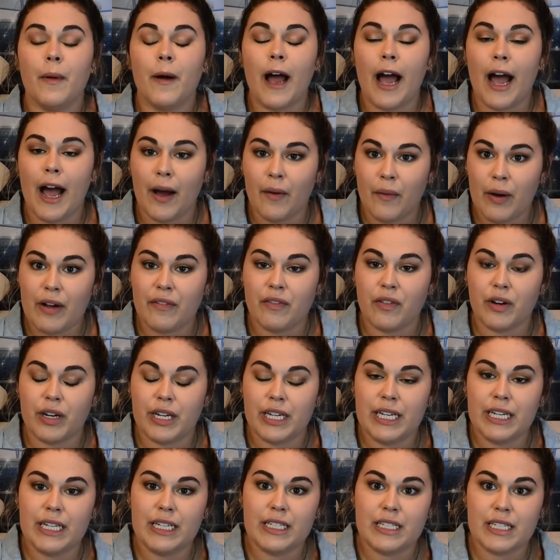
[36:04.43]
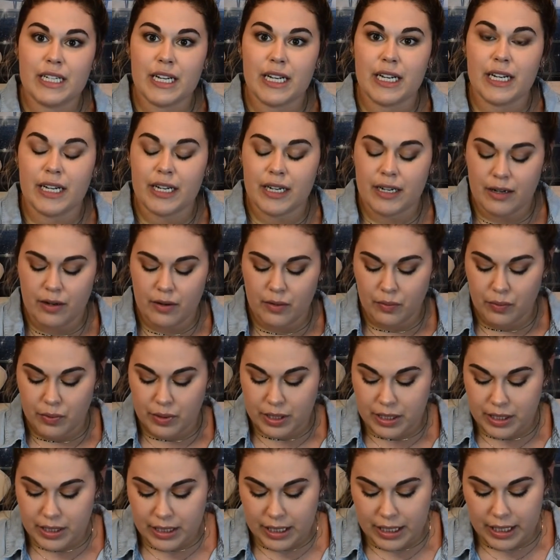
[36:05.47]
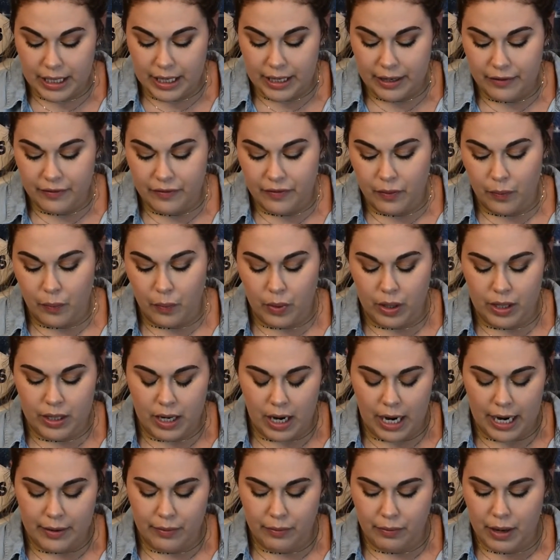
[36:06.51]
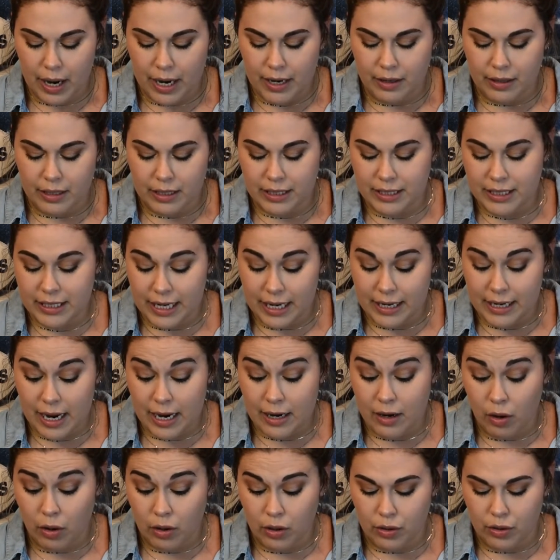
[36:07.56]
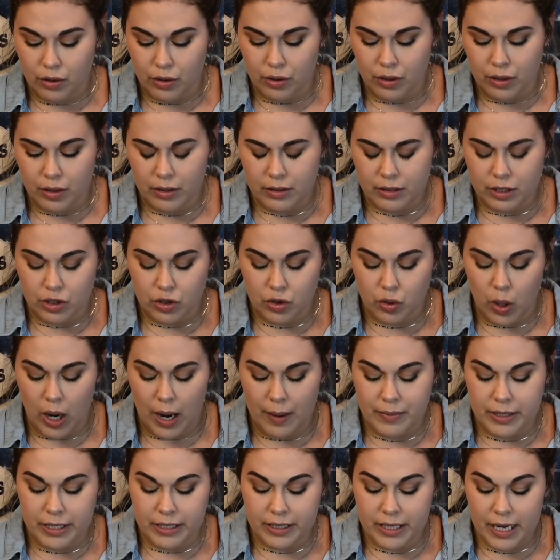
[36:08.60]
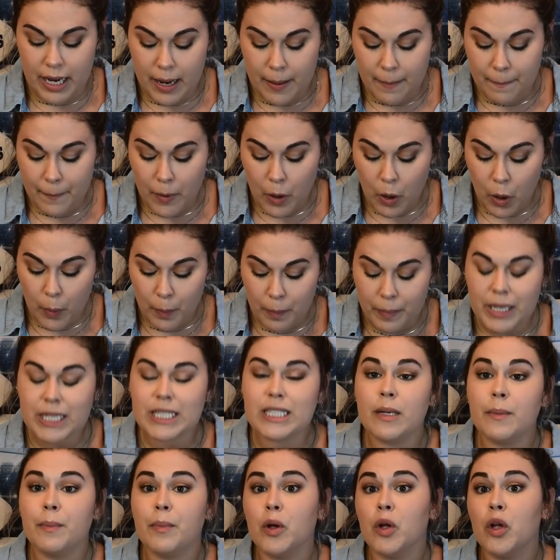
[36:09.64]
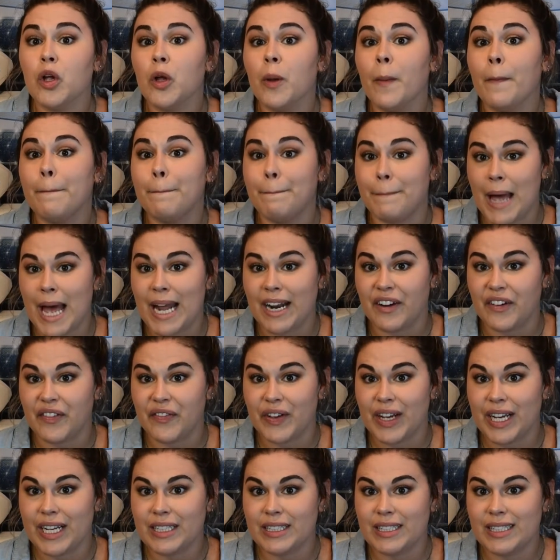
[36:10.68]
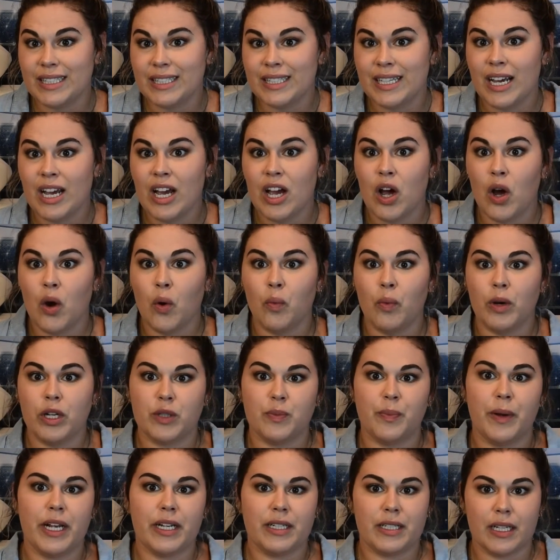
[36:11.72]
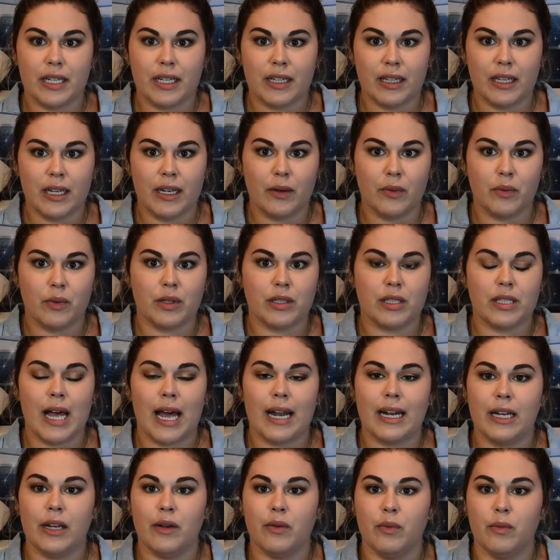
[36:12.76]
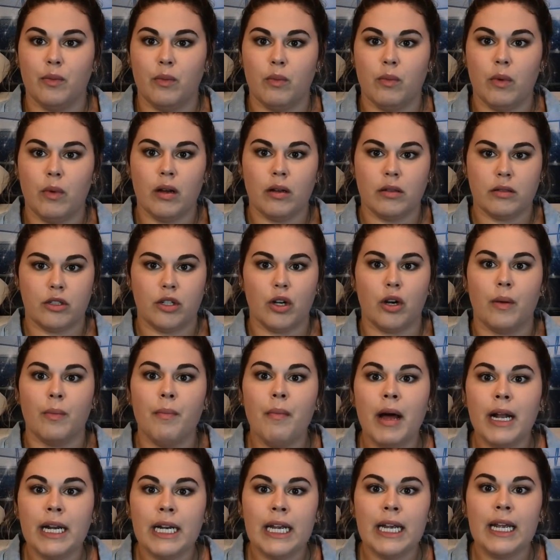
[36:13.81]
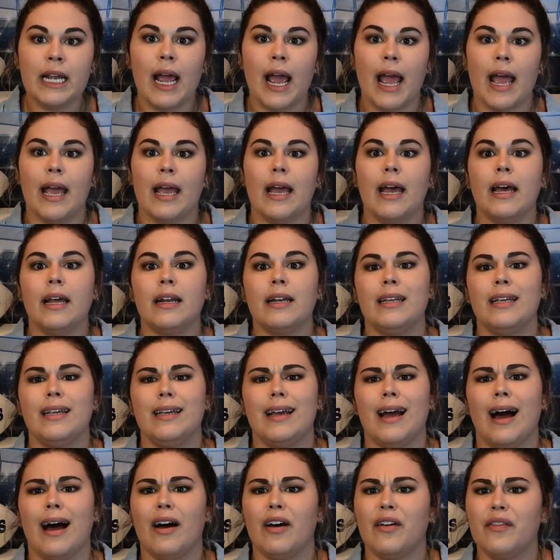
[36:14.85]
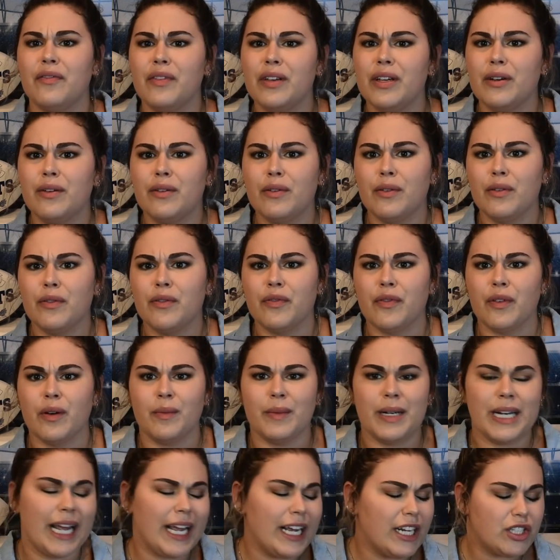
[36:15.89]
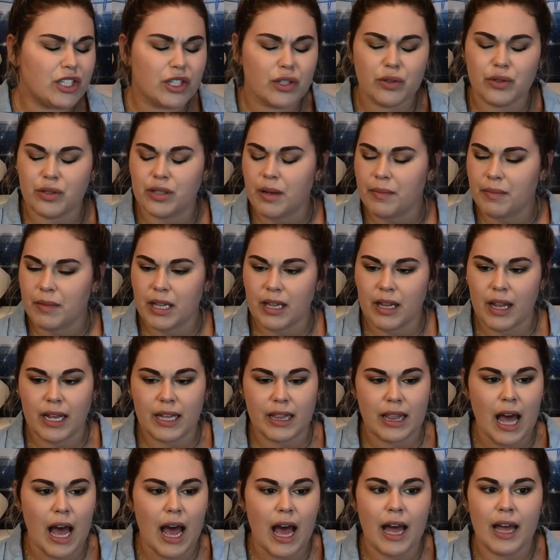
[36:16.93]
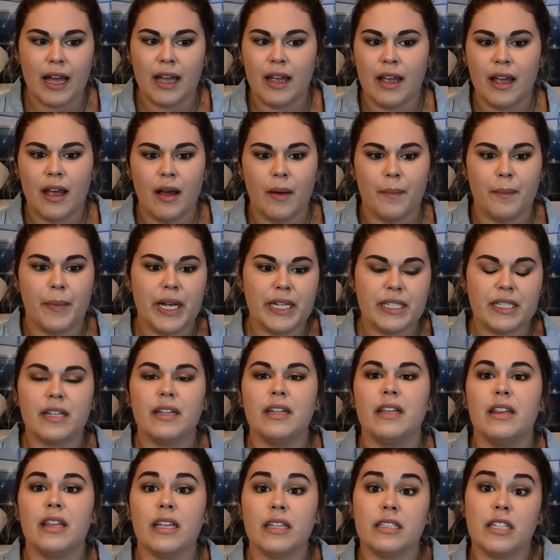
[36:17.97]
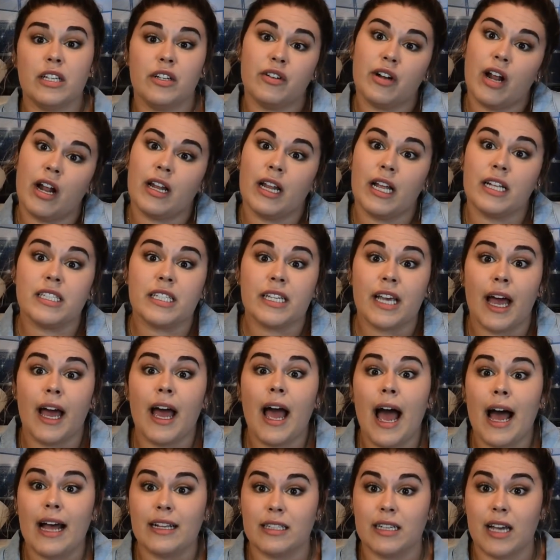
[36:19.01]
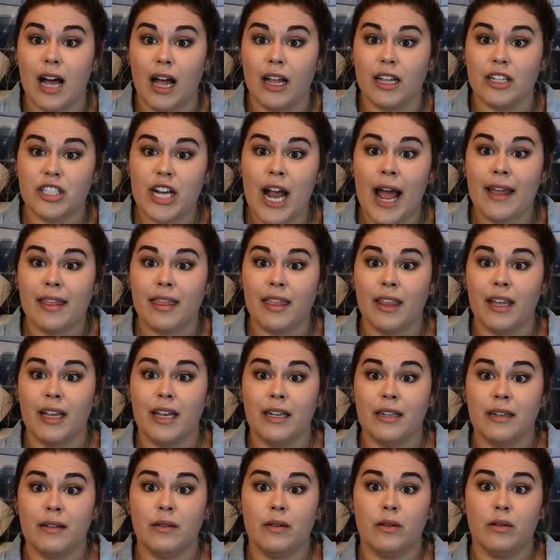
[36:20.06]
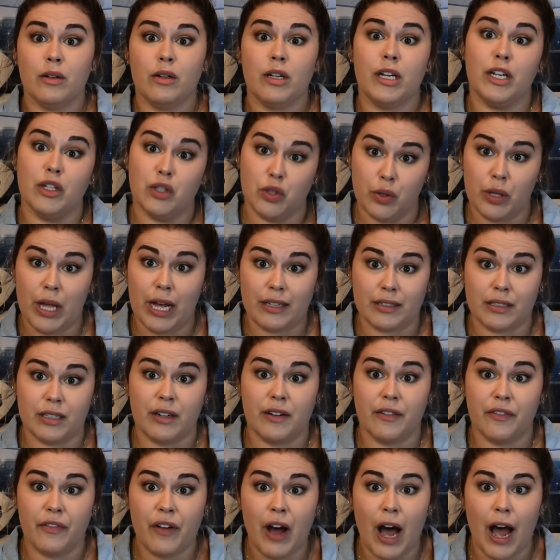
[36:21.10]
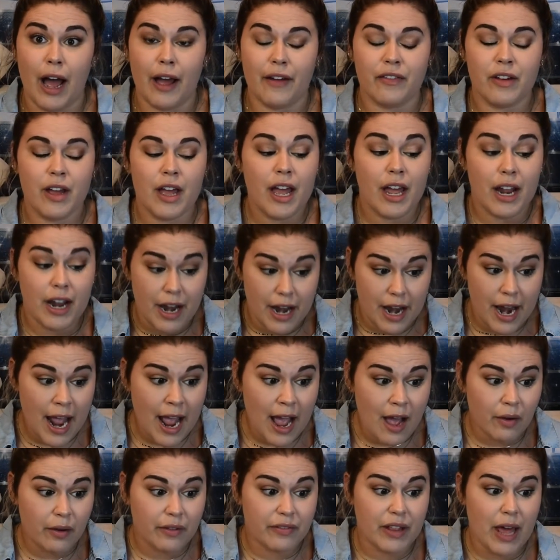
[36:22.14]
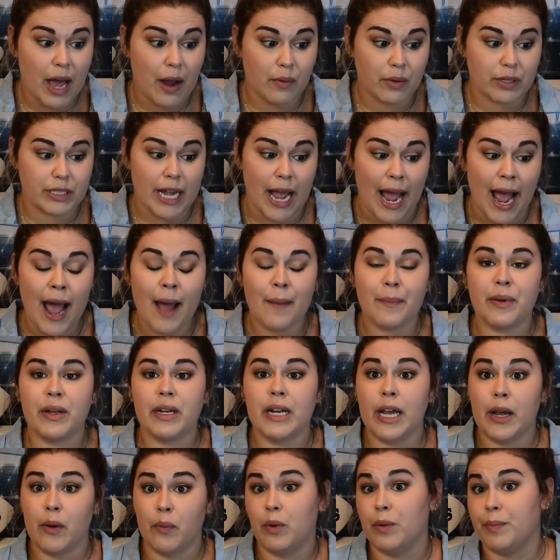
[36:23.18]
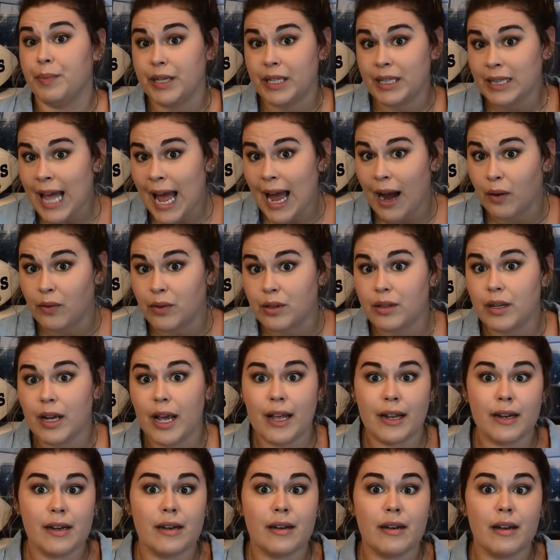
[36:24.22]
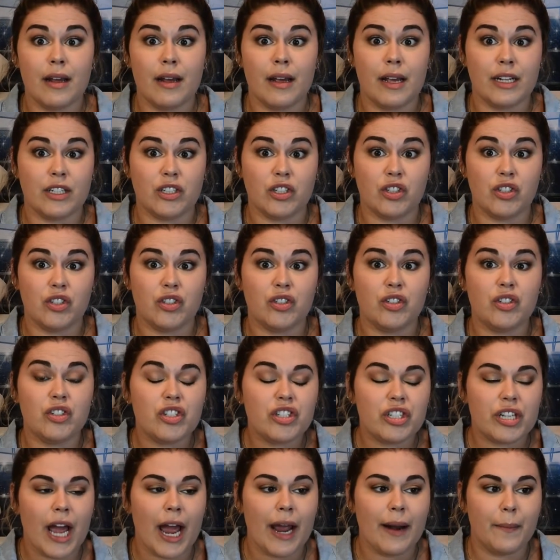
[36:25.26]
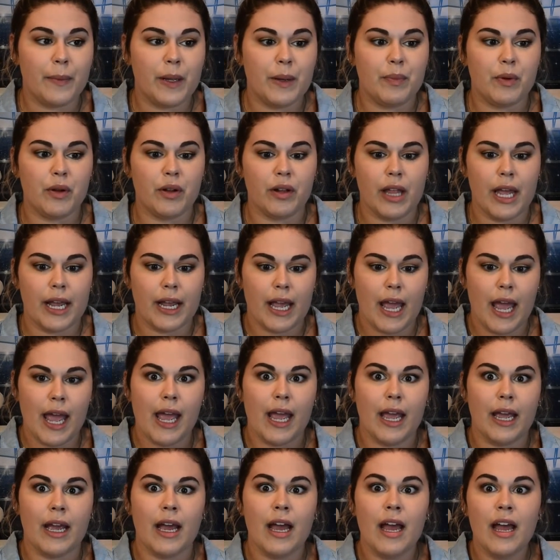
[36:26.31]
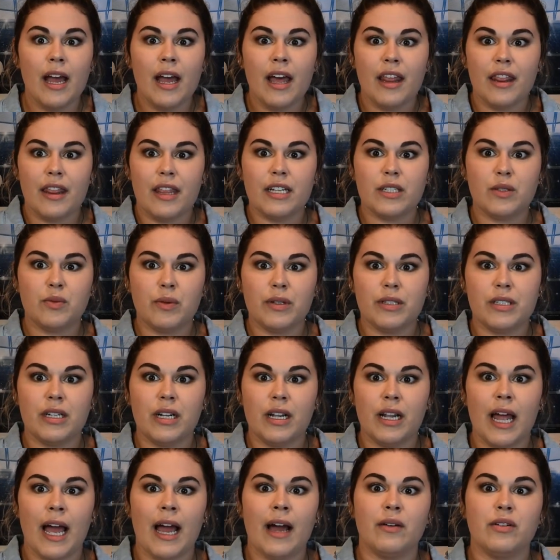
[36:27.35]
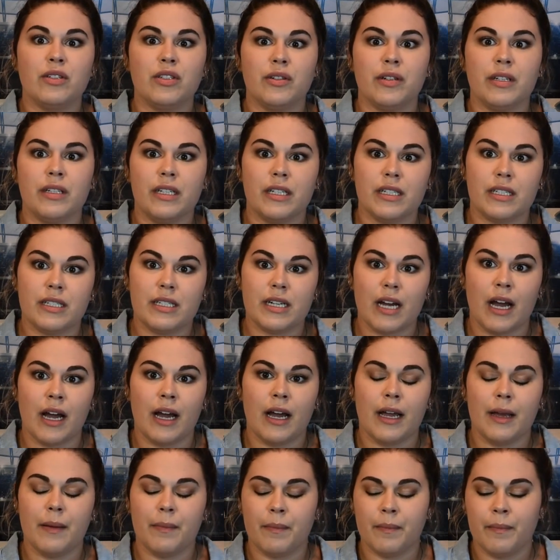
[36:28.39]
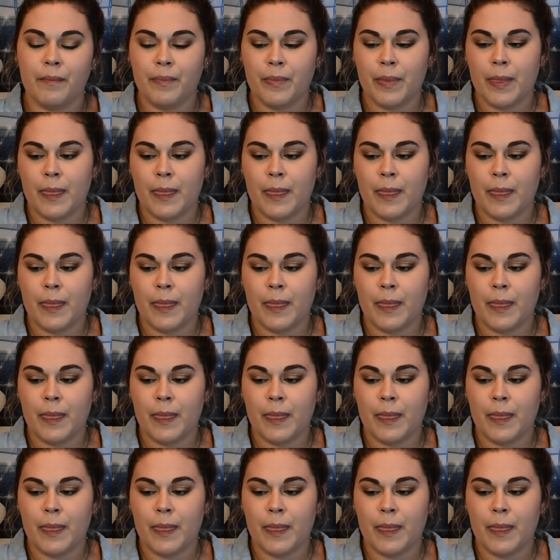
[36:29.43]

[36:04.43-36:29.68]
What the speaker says: However, he did receive what I read on a CNN article described as impermissible benefits, which basically was that he took money and he got a vehicle from an agent or something like that. Basically things that you're not allowed to get as a college athlete in 2005. Now, if that were to happen, it would be allowed. And it's just kind of people are like, hey, this wasn't allowed during this time.